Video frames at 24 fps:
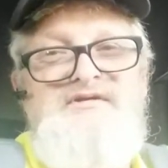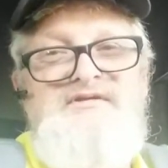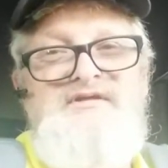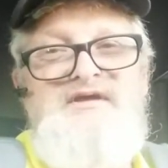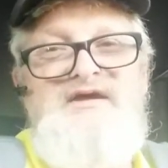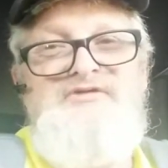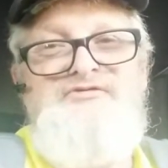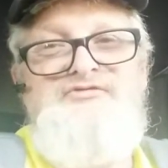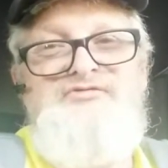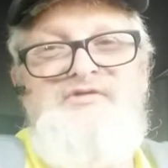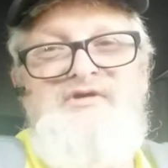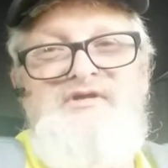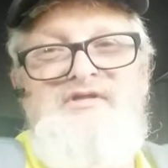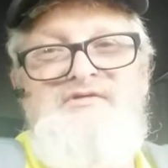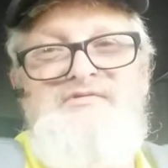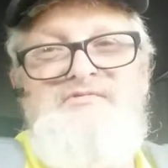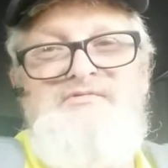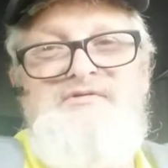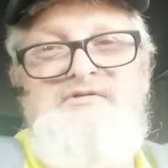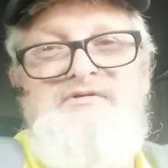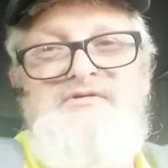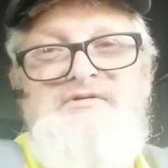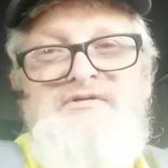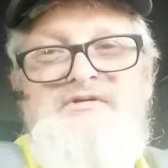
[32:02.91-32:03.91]
That trailer
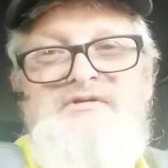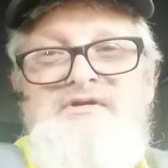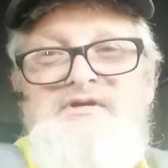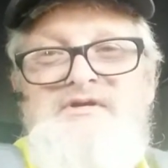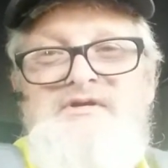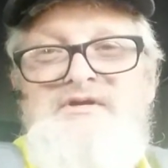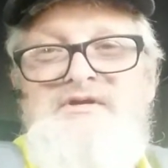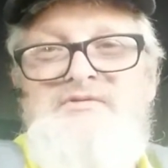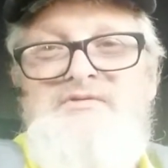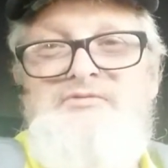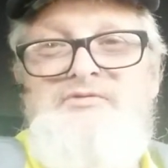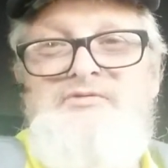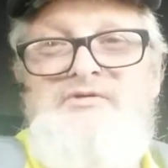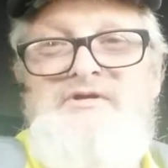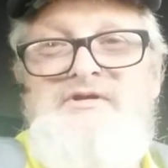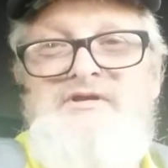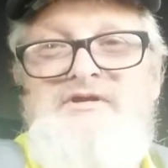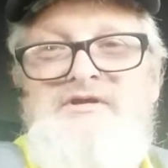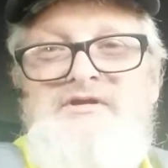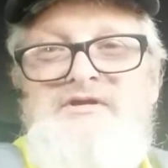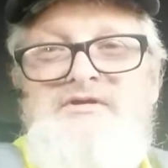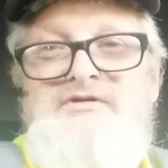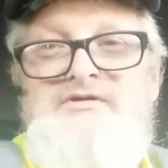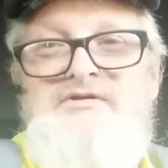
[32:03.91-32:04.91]

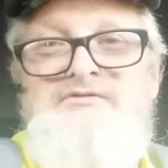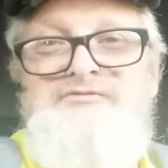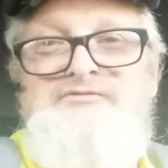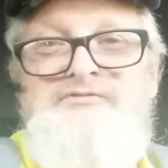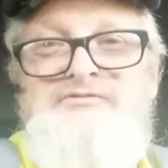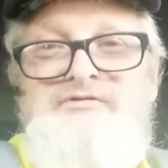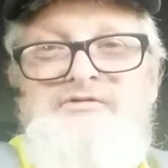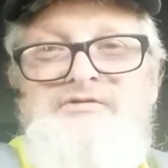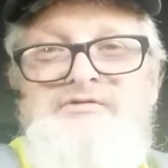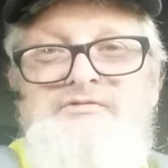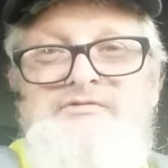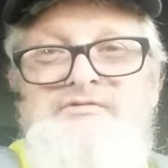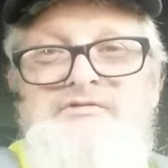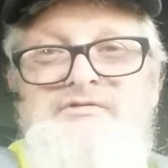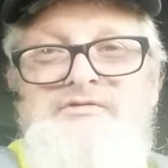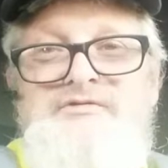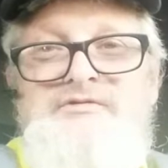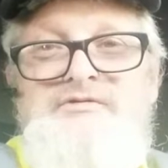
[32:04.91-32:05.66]
working good for you.